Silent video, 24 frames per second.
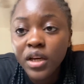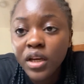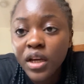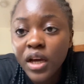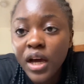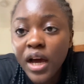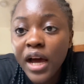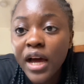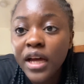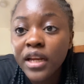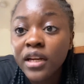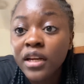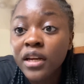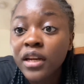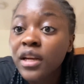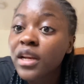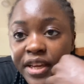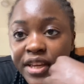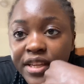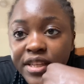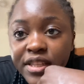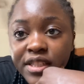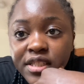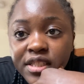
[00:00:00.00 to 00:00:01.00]
and
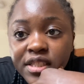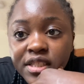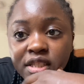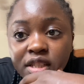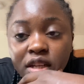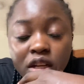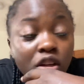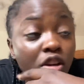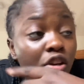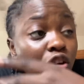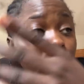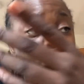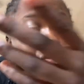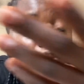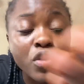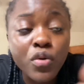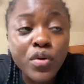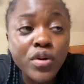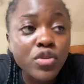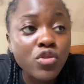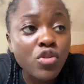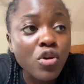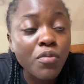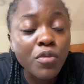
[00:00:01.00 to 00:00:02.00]
is a lot of you
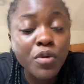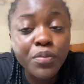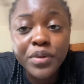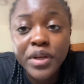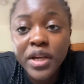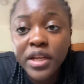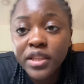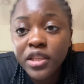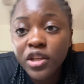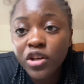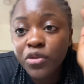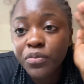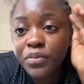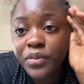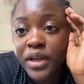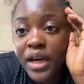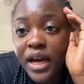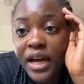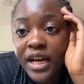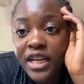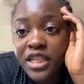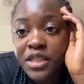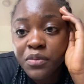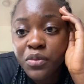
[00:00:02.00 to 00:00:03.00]
always come up here and tell me
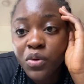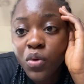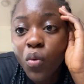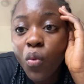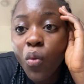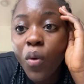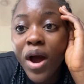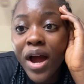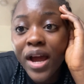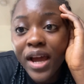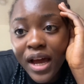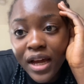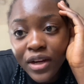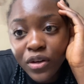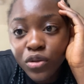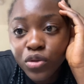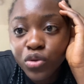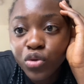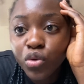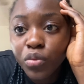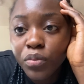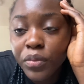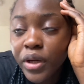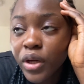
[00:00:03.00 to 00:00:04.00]
ask me why i don't
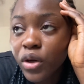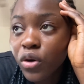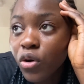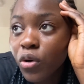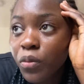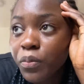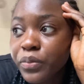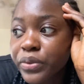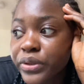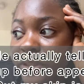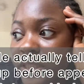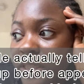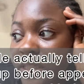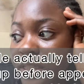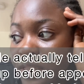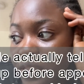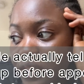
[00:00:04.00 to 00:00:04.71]
do makeup please